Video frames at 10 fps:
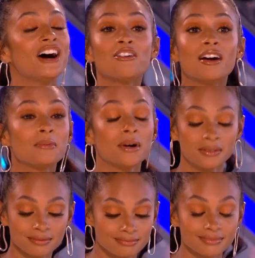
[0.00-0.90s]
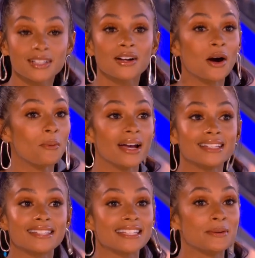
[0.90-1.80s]
All right, well, can't wait
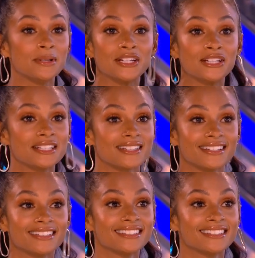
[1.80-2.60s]
to see what you're going to do.